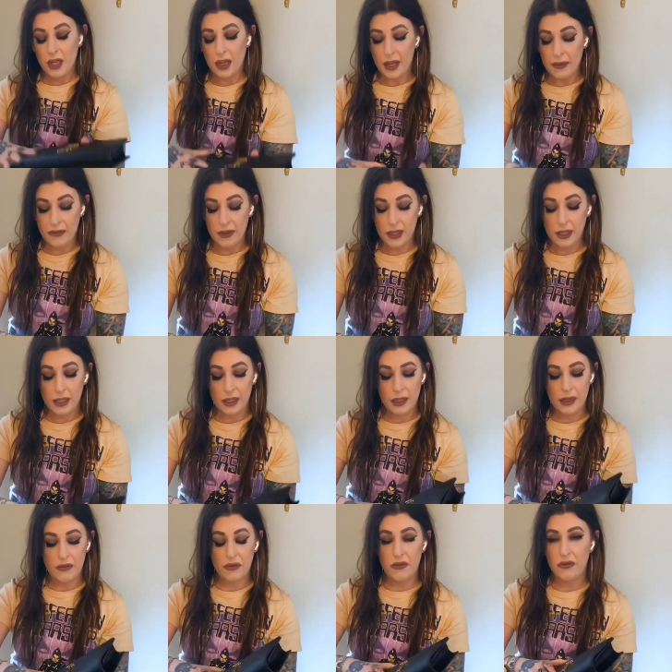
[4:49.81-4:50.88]
I feel like it
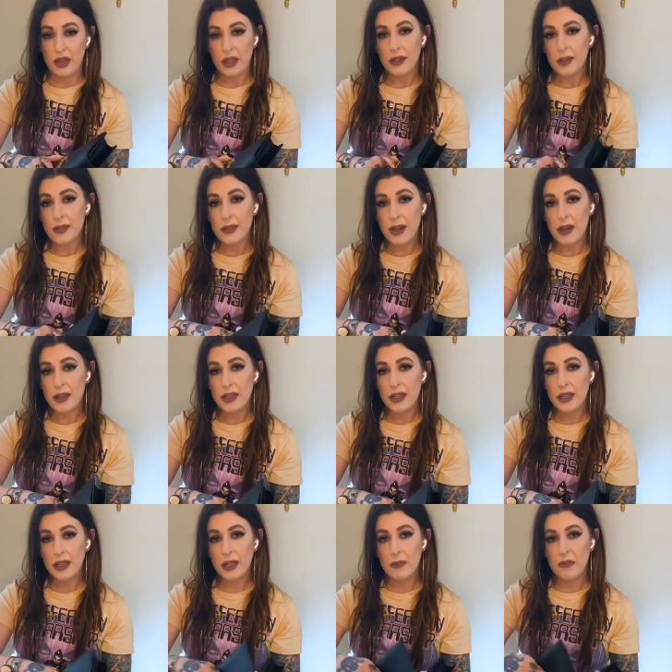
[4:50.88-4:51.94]
can fit a ton in
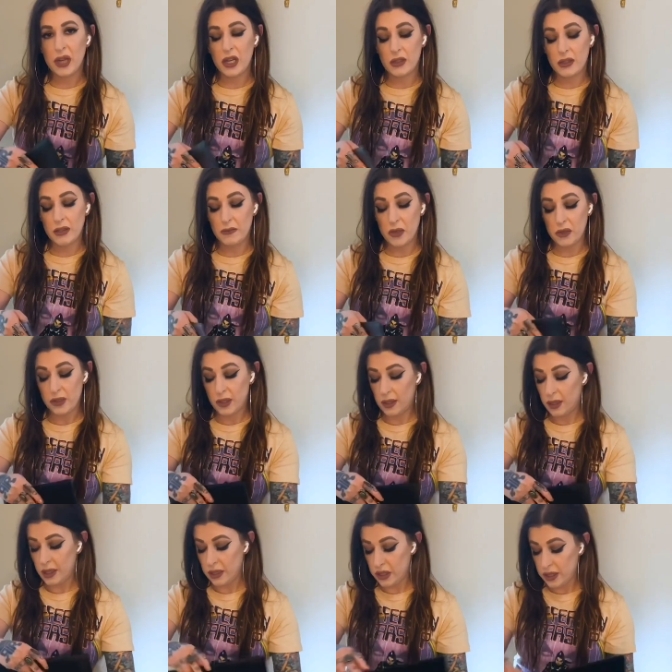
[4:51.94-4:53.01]
it compared to most
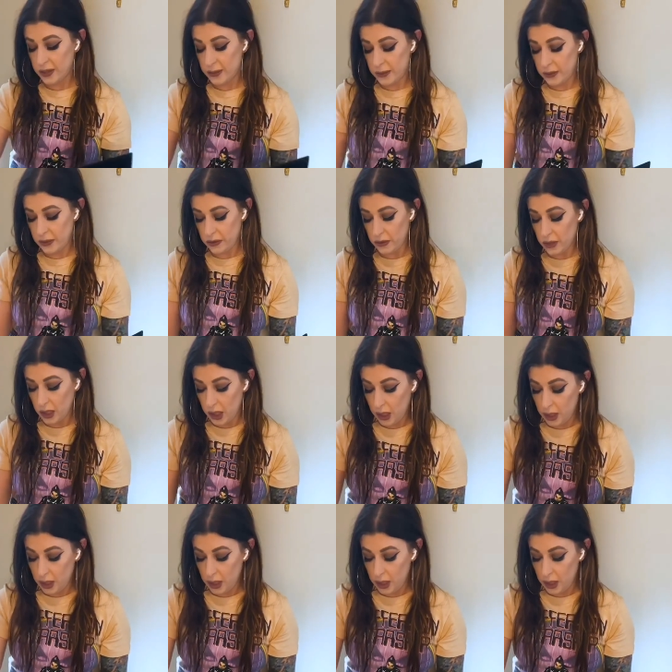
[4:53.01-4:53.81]
clutches too.